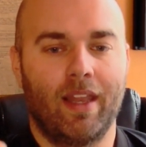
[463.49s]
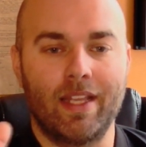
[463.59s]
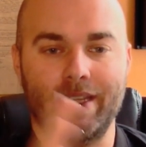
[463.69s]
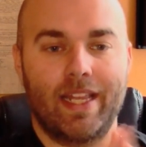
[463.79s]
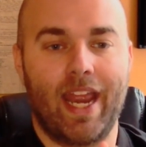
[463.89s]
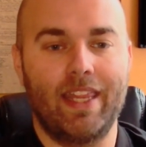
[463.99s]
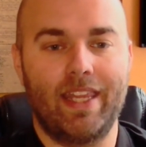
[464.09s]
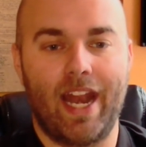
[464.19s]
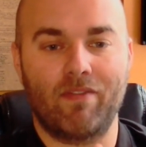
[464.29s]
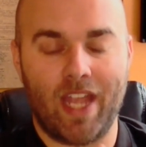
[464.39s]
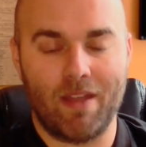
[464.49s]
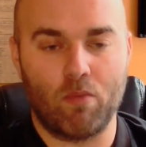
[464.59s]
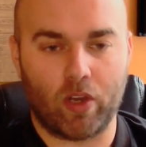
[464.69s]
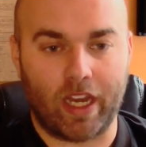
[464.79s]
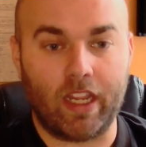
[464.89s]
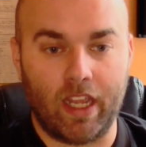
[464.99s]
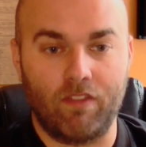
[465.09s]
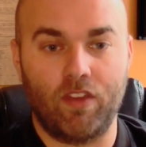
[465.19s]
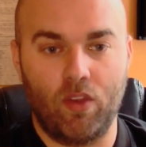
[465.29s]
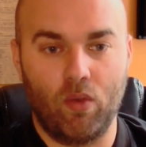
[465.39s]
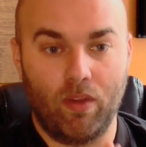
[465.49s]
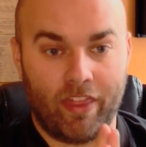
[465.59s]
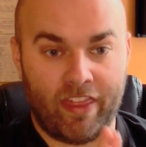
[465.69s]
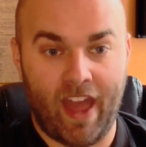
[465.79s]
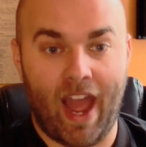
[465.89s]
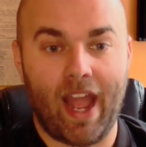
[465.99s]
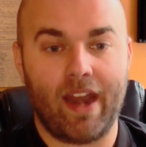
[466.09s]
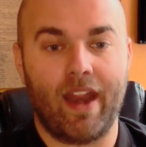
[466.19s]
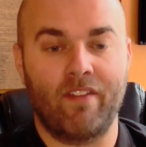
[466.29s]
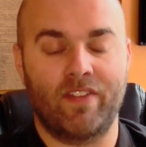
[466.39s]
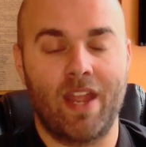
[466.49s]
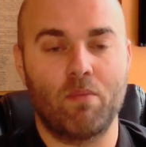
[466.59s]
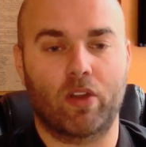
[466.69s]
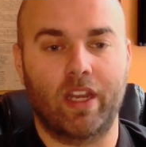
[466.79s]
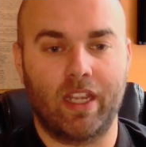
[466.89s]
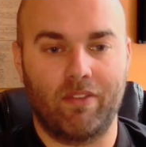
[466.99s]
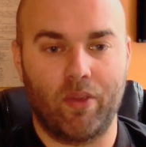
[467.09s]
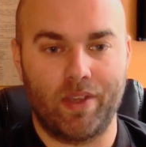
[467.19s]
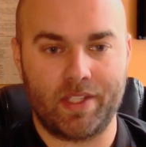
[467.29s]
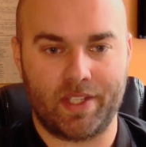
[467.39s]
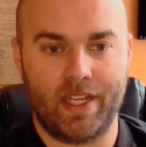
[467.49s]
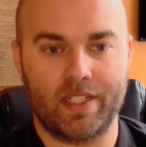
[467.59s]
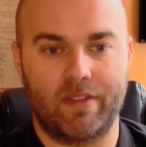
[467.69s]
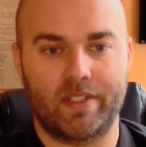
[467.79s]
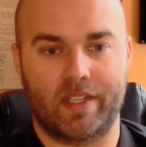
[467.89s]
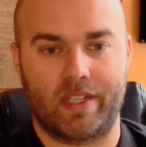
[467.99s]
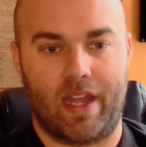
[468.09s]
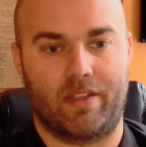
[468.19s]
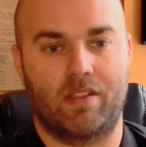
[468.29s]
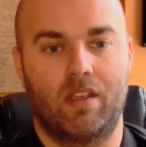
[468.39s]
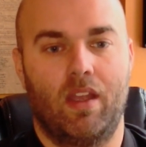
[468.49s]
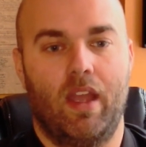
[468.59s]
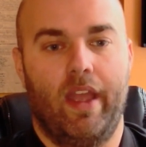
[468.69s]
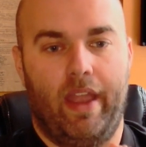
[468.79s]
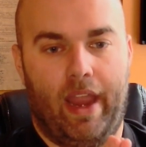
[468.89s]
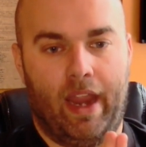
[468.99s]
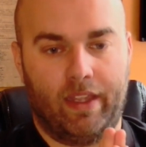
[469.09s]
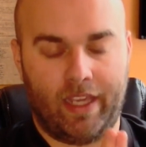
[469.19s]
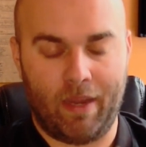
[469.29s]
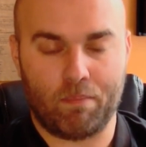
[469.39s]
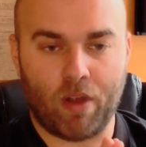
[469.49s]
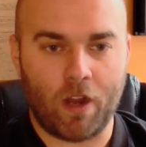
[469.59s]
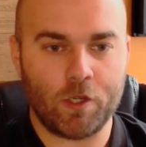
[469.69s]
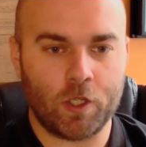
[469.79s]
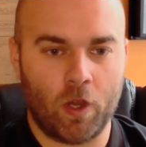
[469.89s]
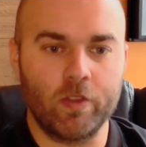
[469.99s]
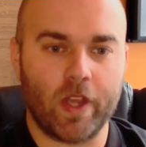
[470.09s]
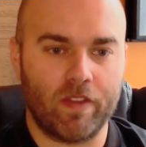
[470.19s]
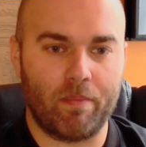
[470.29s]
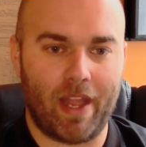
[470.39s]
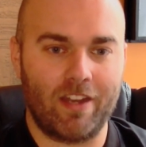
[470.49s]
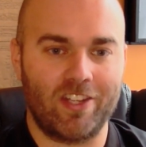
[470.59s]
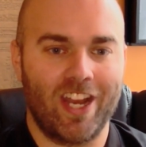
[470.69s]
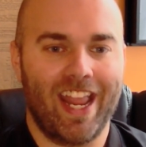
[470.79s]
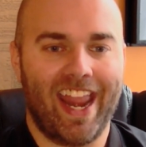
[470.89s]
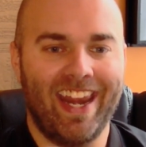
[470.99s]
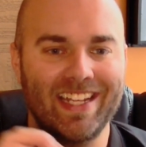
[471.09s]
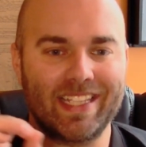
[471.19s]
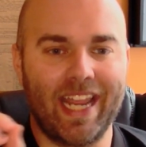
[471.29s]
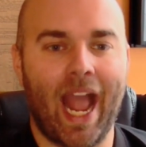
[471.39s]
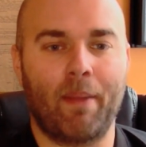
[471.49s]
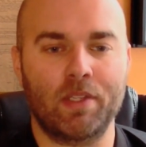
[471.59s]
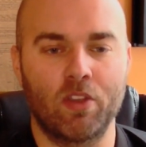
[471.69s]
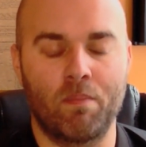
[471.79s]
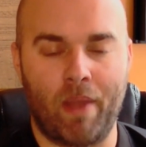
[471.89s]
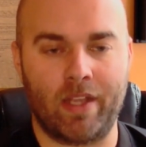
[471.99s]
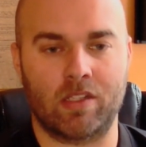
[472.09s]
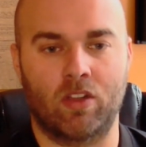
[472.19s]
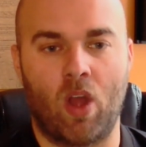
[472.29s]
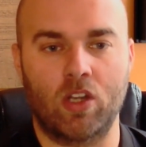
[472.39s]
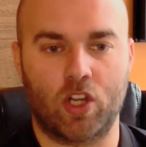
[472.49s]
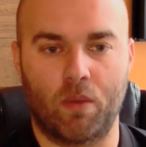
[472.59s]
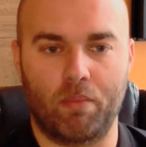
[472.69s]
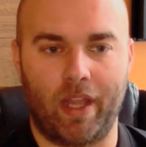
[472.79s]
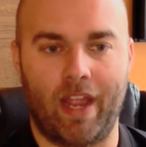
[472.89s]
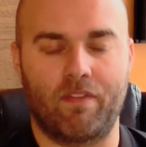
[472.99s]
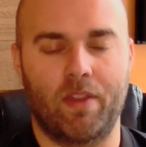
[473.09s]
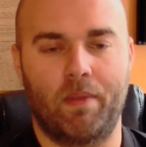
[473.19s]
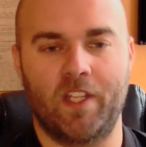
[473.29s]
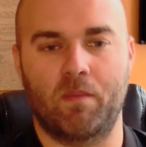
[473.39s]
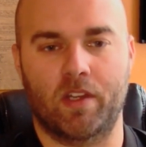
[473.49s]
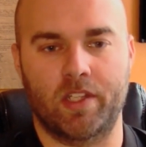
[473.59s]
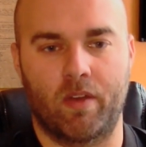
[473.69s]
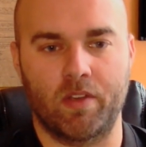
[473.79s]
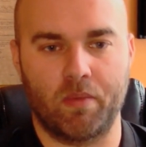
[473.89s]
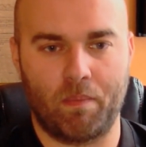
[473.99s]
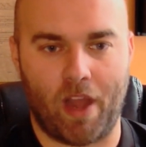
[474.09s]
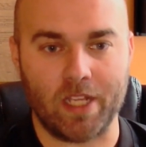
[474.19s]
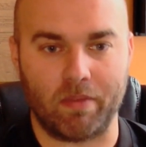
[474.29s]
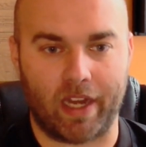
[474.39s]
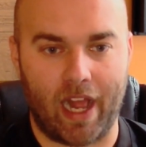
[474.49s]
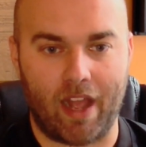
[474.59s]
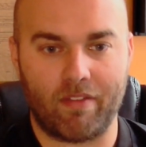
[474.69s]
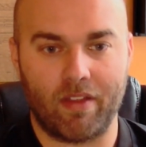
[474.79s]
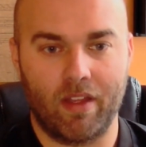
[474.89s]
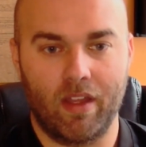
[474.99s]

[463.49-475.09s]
Listen, at the end of the day, if Dan Moore can give you that, if Dan Moore can give you a season of success and keep Broderick Jones off the bench, it is the absolute best long-term plan for the Pittsburgh Steelers we possibly could have.